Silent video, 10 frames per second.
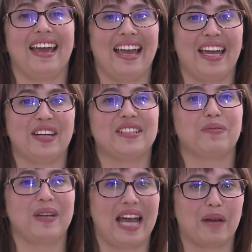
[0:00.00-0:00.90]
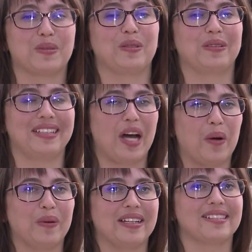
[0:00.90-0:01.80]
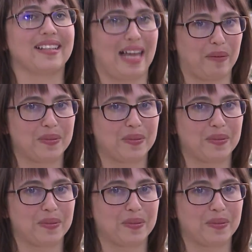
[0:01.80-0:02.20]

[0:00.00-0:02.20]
And we absolutely always clap,